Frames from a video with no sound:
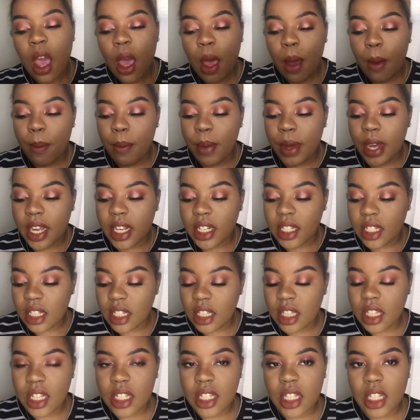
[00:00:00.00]
but
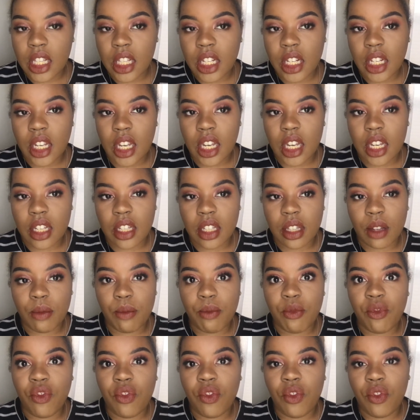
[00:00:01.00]
this look is
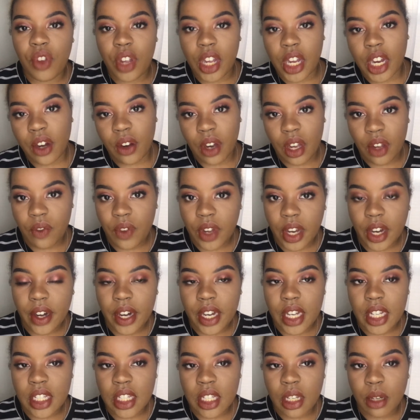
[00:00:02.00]
very
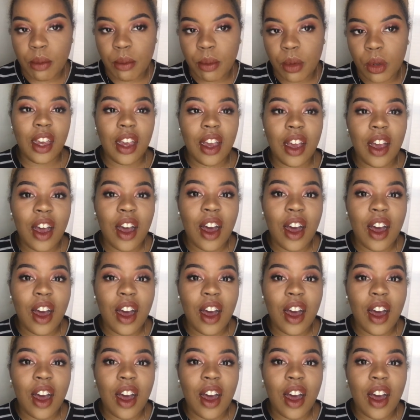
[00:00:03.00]
simple.